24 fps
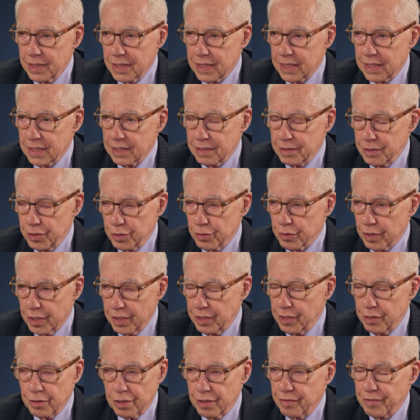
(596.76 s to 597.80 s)
uh, you're,
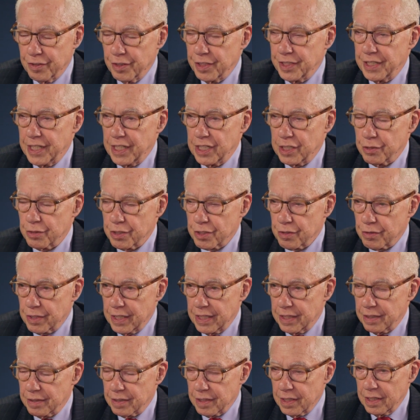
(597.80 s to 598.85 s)
on, you're on very dangerous
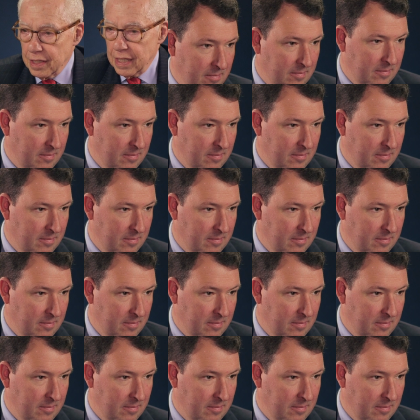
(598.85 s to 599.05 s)
ground.